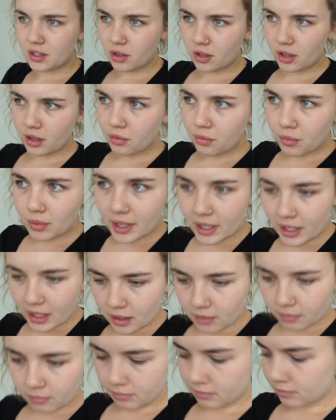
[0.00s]
looking
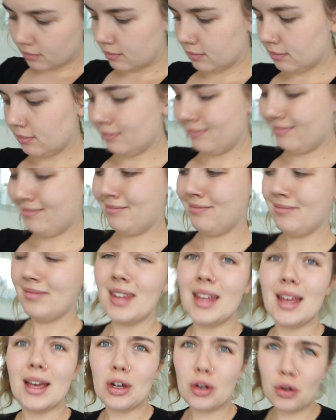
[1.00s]
really,
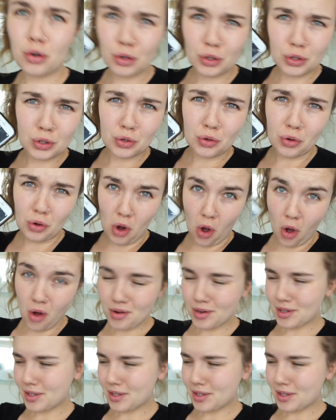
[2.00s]
could you not?